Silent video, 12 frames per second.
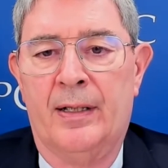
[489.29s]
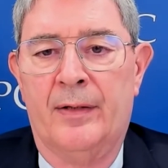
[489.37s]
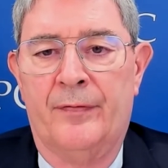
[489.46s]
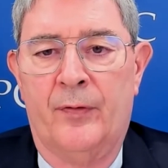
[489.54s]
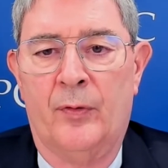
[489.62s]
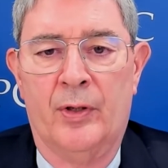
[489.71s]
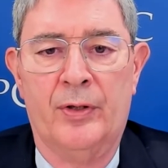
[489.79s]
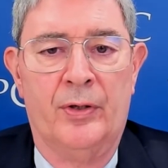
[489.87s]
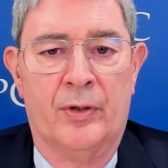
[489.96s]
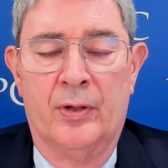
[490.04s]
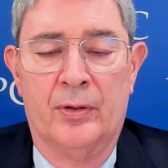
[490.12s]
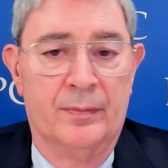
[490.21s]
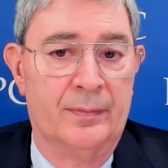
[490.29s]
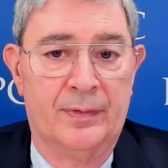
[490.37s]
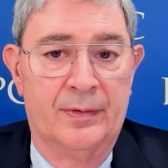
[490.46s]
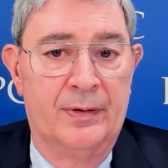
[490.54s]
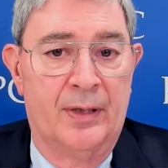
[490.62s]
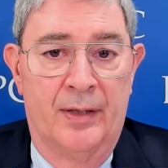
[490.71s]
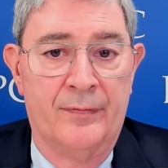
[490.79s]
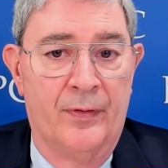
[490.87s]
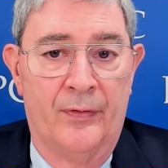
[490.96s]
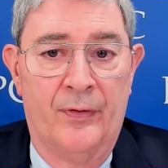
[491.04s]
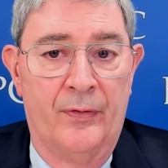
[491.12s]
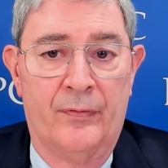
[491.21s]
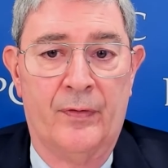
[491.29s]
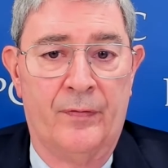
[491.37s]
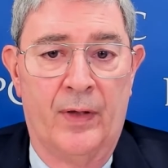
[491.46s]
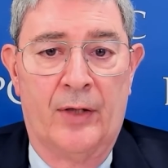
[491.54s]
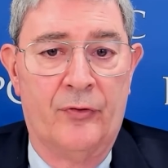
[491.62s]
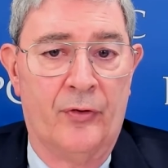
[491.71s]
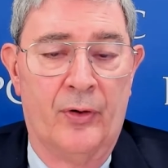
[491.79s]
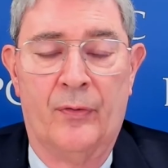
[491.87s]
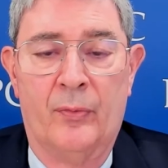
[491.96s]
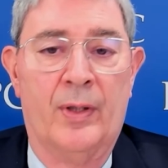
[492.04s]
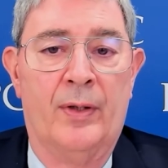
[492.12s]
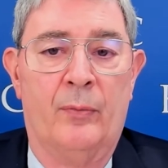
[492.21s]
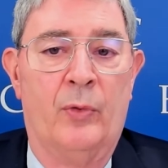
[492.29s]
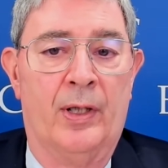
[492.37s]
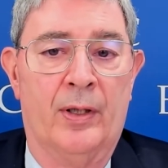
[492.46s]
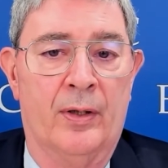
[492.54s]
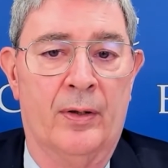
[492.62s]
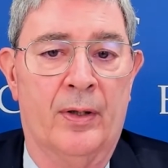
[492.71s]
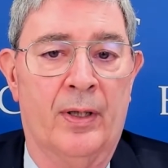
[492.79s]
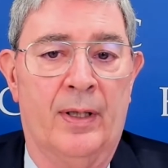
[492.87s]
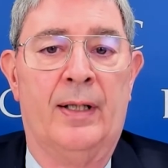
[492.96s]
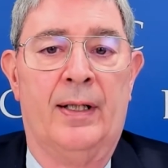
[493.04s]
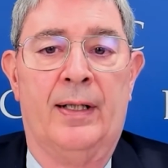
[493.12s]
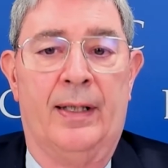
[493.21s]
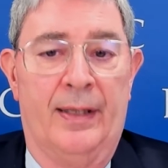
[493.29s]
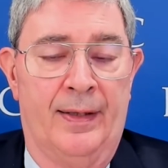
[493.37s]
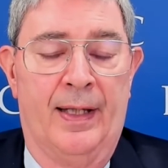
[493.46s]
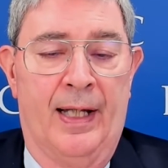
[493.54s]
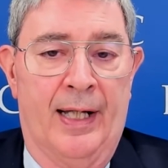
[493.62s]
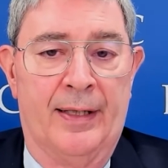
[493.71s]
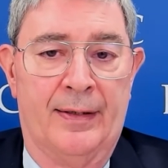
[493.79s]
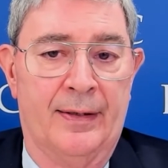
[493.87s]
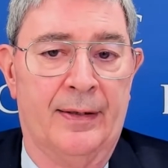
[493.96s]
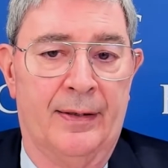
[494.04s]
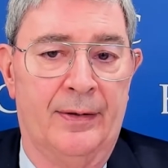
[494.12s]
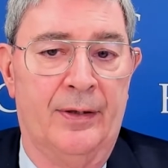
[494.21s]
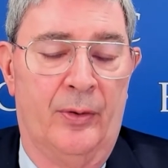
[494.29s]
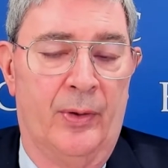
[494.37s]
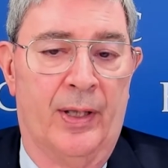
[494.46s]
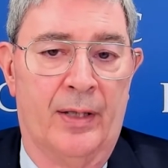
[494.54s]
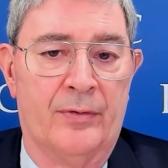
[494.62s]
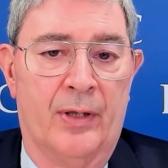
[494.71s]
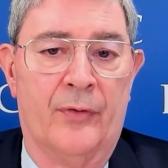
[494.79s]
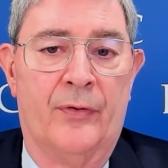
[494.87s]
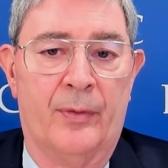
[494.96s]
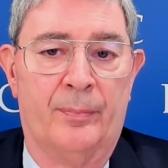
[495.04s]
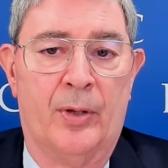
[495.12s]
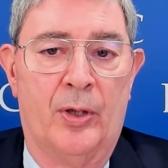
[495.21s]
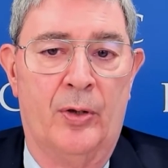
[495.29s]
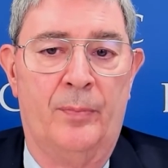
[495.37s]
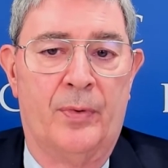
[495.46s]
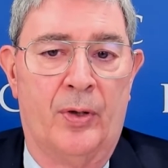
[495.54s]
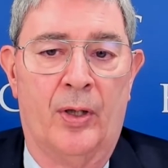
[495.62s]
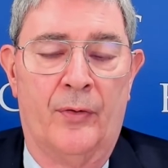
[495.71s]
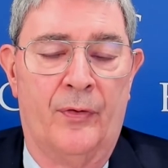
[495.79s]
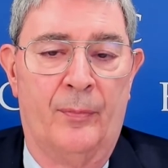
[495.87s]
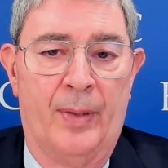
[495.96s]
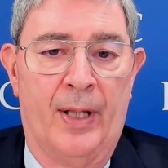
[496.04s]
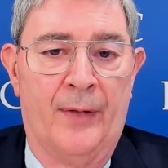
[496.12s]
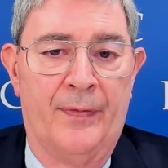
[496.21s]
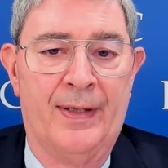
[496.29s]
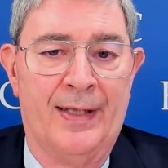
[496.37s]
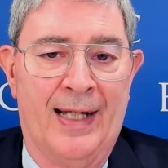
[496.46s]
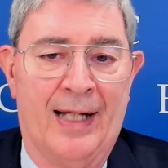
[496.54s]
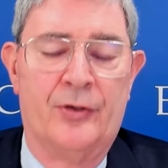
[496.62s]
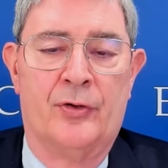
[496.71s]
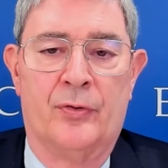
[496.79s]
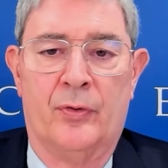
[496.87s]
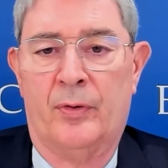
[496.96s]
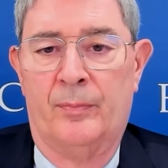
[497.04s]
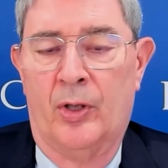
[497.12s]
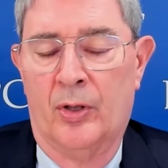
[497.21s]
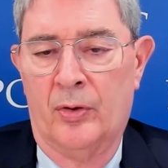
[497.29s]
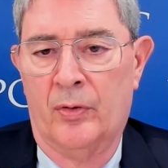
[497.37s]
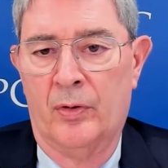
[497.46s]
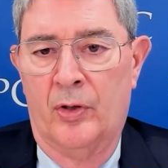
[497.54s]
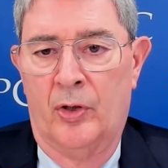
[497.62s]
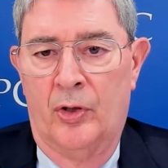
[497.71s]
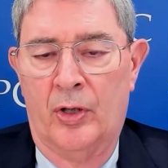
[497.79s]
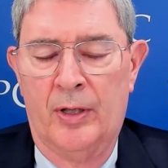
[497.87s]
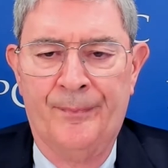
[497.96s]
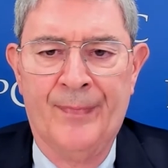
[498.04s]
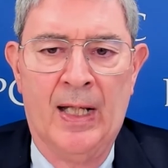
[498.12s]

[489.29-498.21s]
for your conference's reflections, where in that UN address, the Pope talks about the natural moral law